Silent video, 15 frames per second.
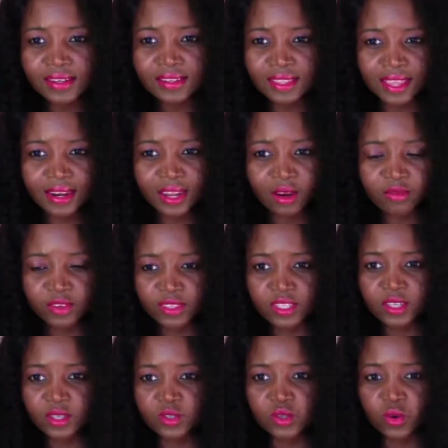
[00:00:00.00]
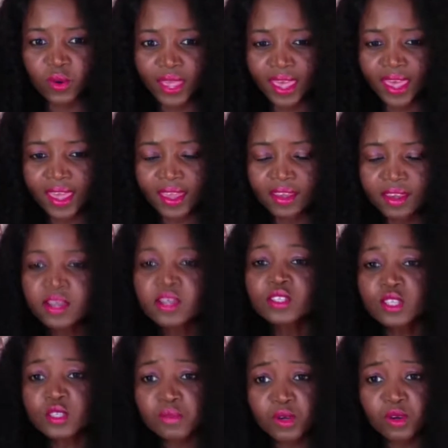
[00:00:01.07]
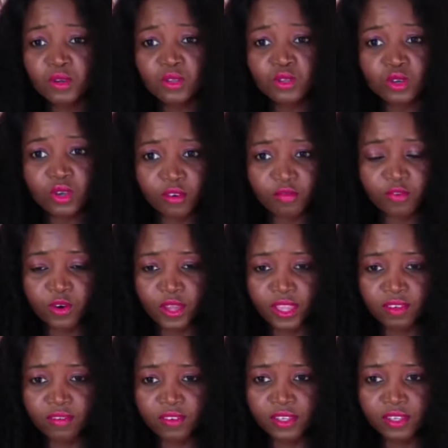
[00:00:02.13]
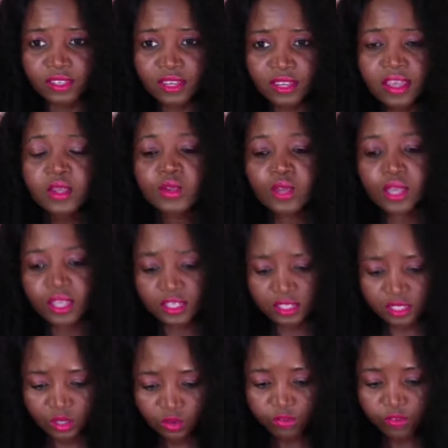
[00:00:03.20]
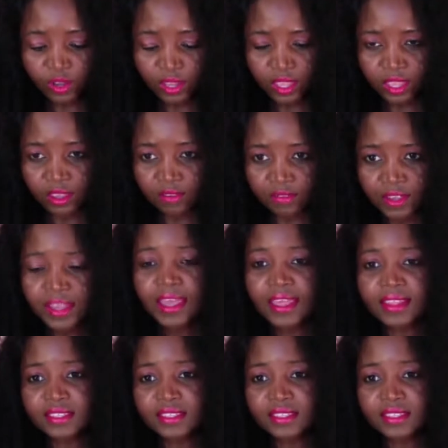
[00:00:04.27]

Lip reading: that everything is okay just because you have forgiven. You can still forgive and